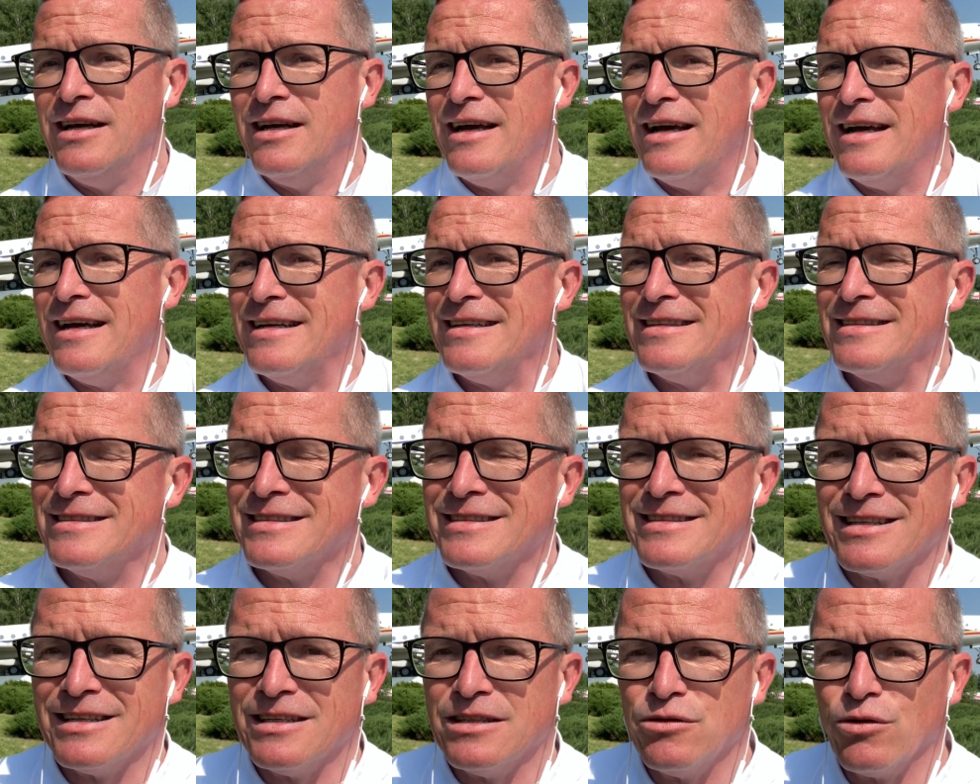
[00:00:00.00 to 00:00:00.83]

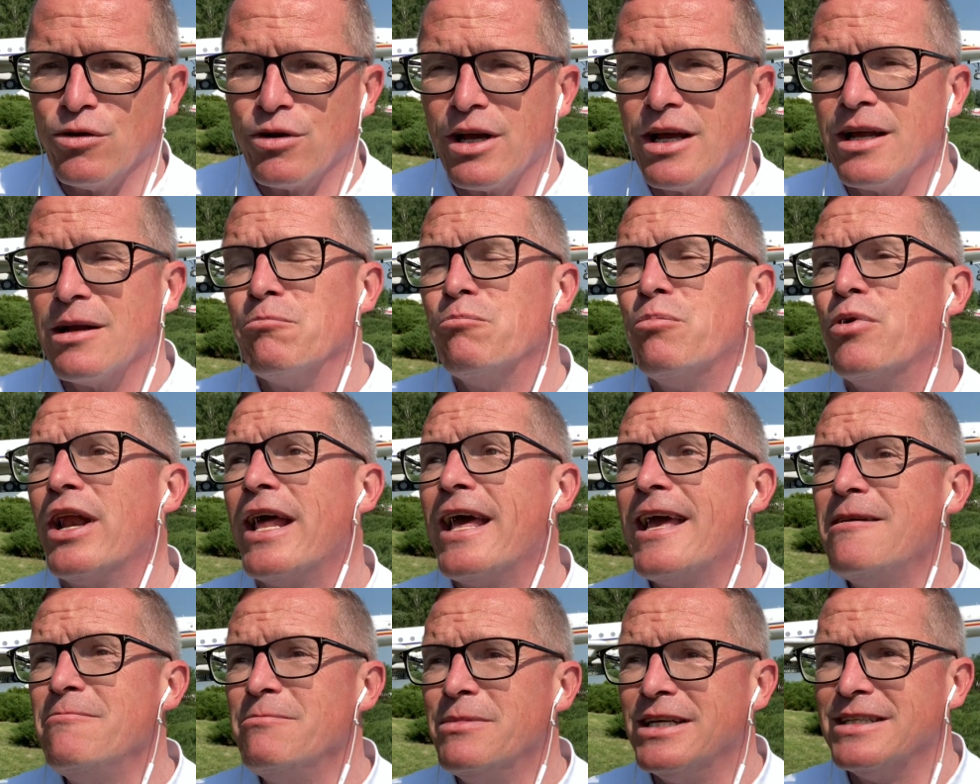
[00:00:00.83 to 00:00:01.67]
And you can
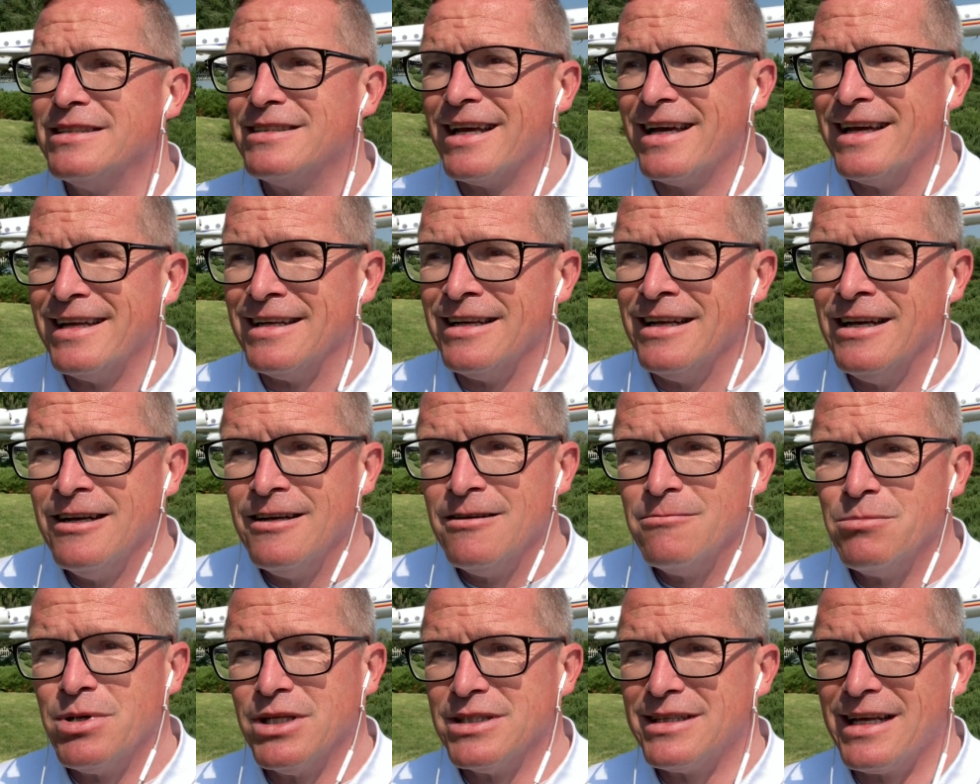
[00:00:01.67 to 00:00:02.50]
blame it then,
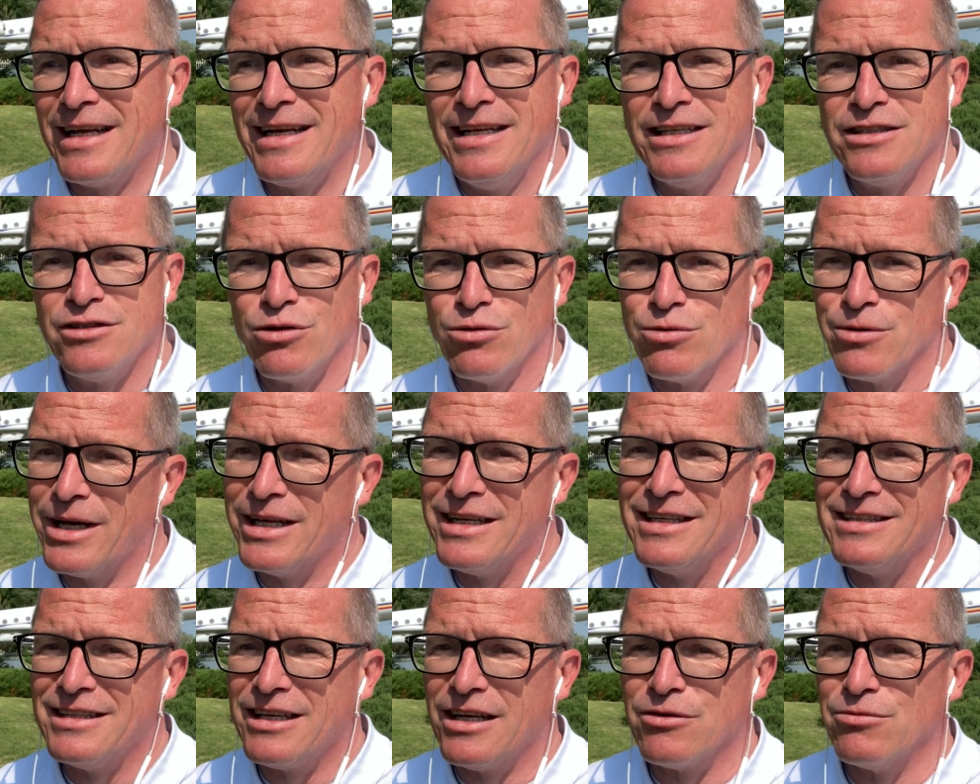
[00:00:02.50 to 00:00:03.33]
but then it's
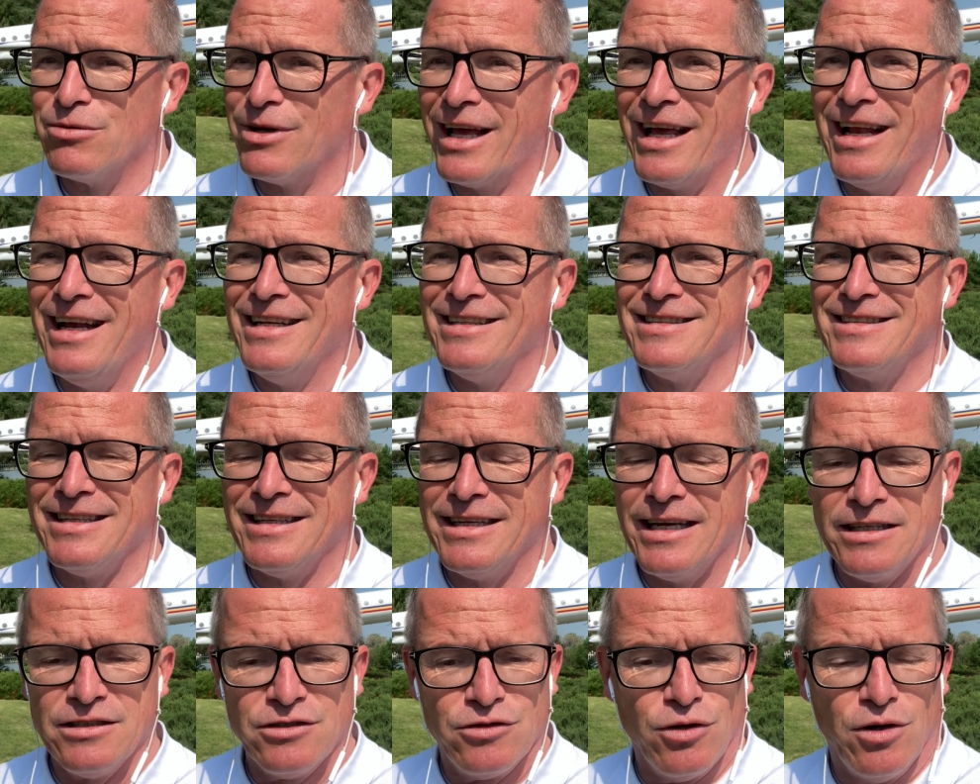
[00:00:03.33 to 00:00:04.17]
already the reality,
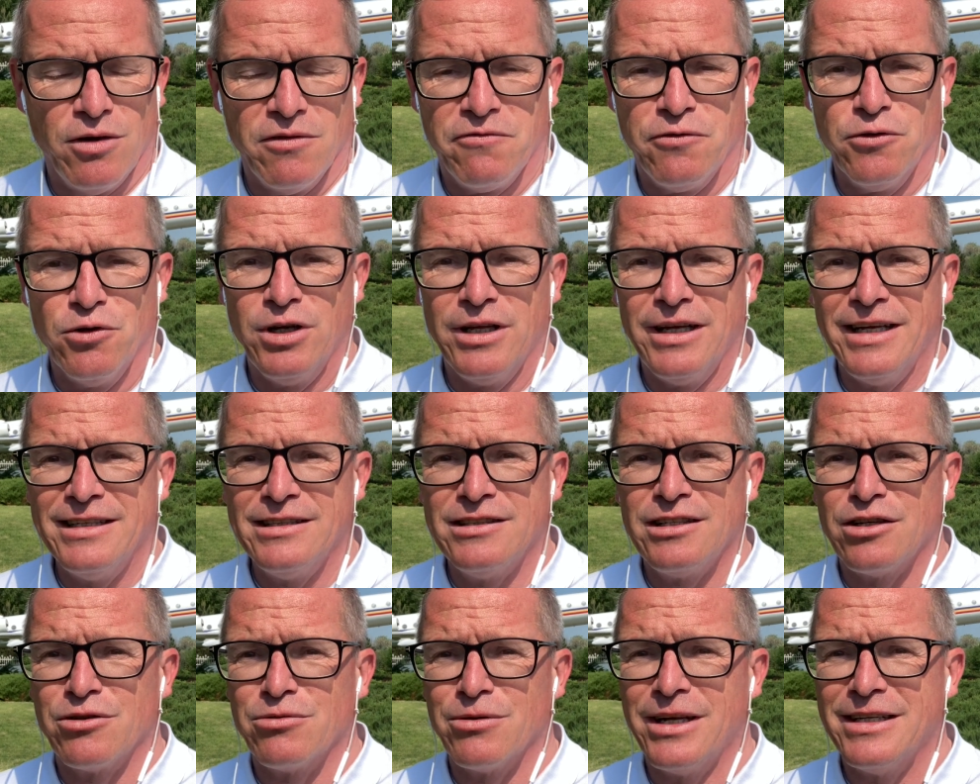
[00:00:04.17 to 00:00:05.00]
and you are fully
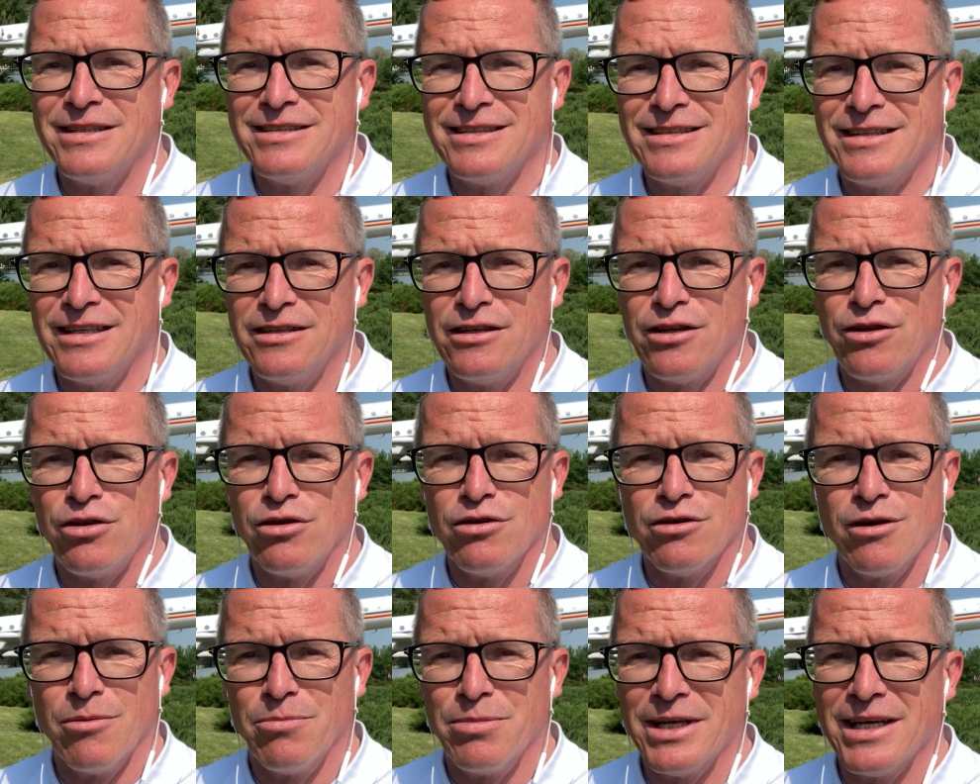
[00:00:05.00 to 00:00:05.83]
integrated in the
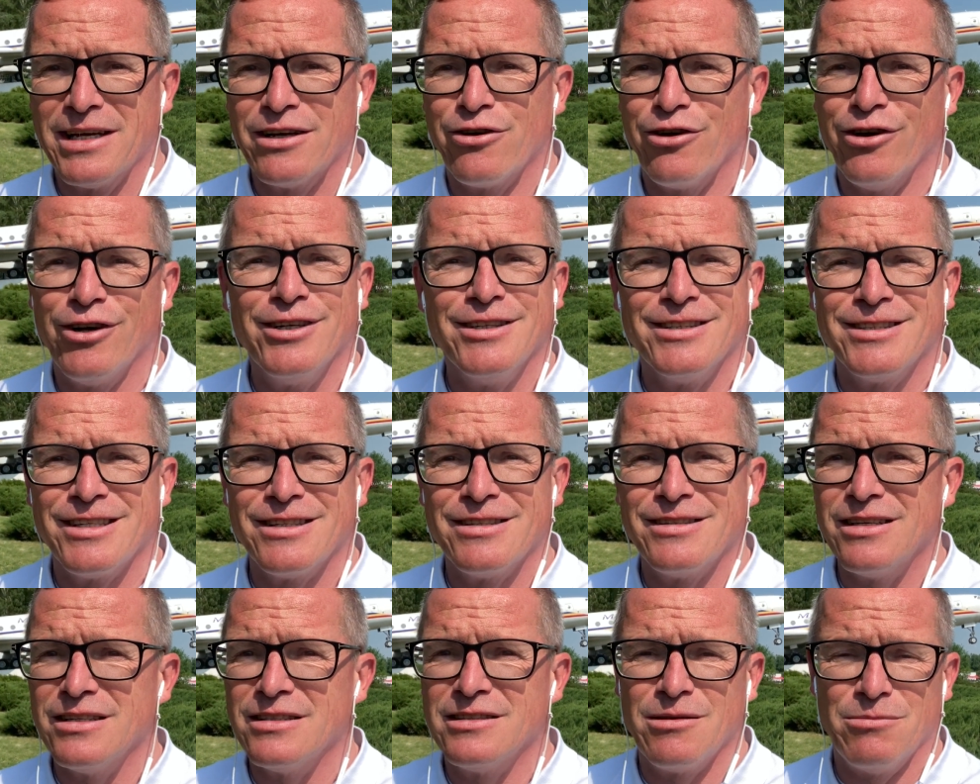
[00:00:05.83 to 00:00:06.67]
European currency
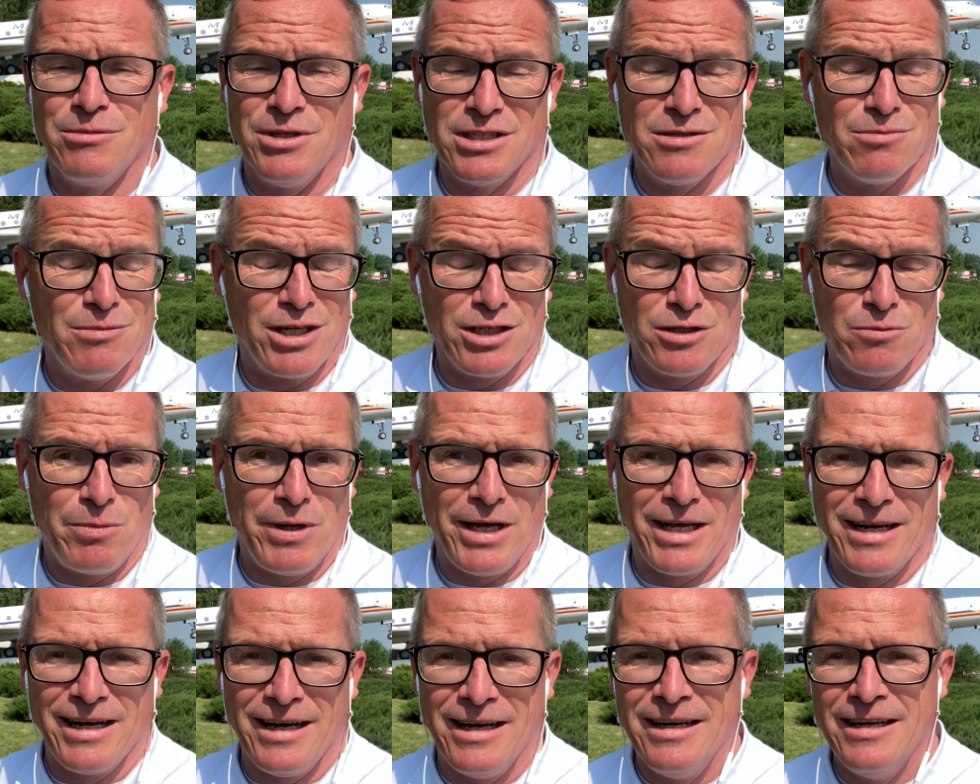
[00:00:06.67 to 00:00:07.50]
system. It's much
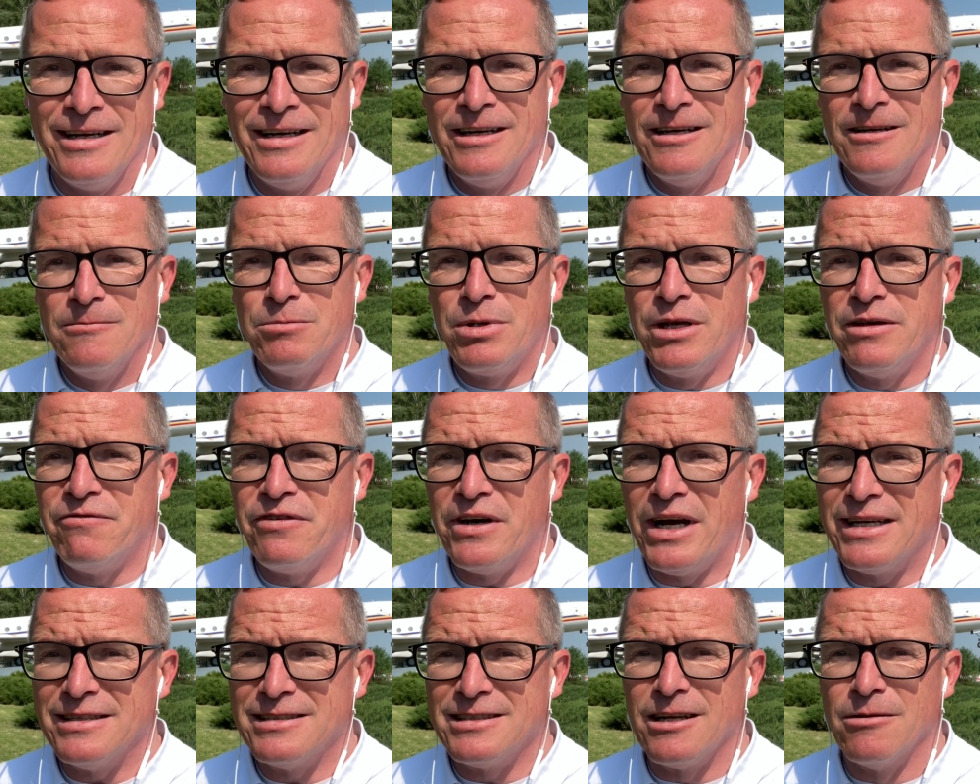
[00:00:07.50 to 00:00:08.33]
better. Be
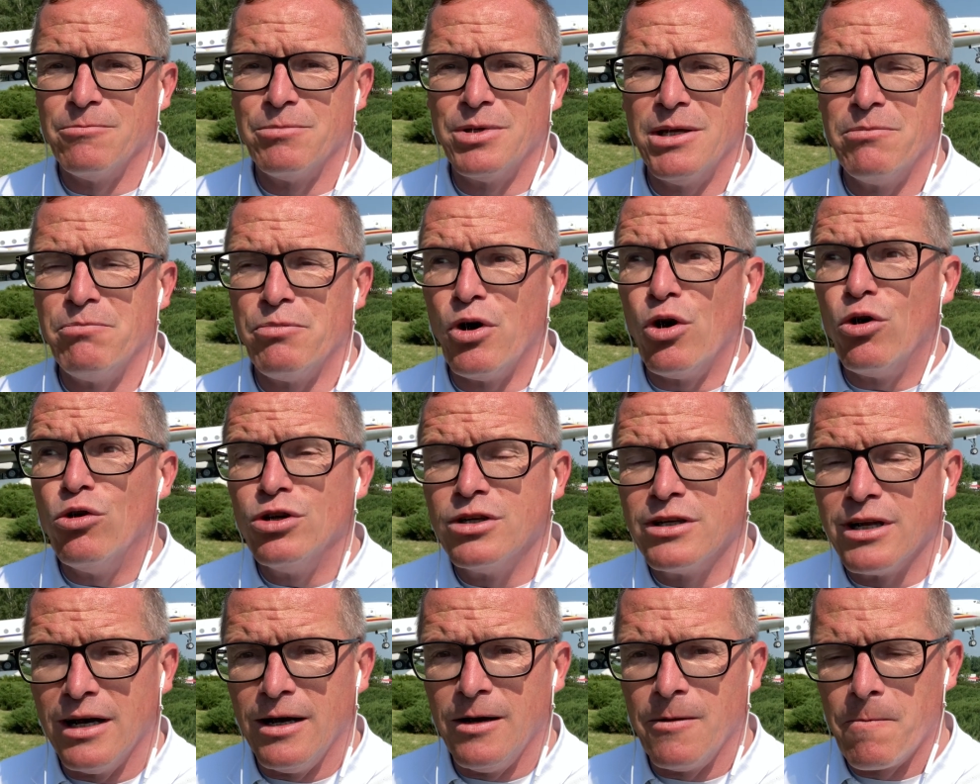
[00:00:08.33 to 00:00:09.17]
faster, be
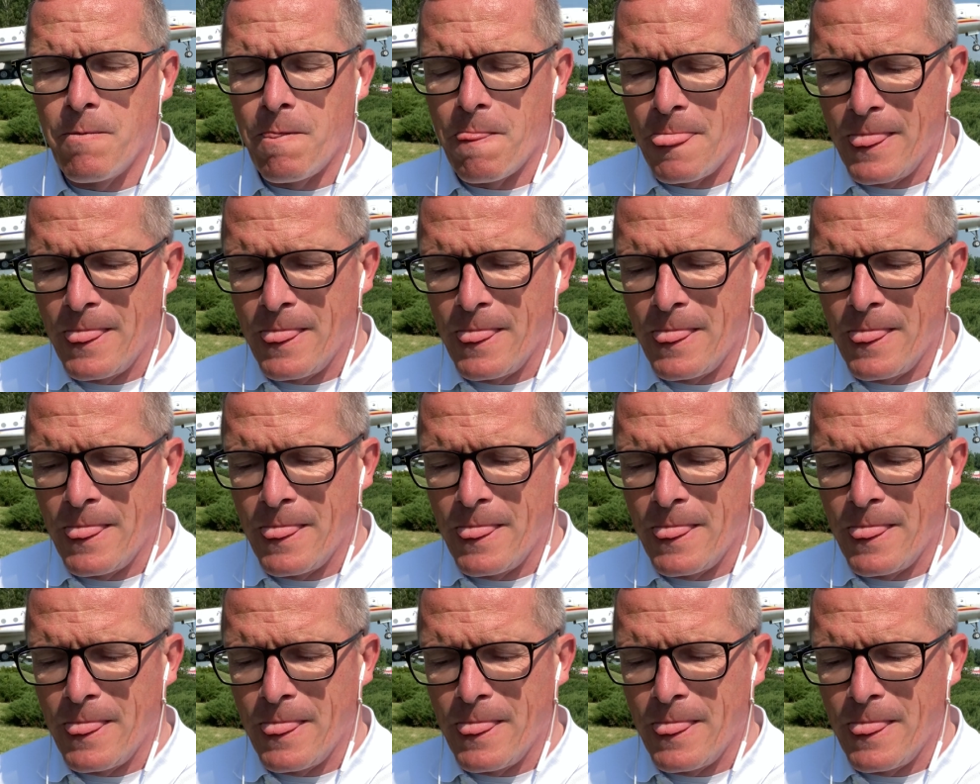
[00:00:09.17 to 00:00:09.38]
bolder.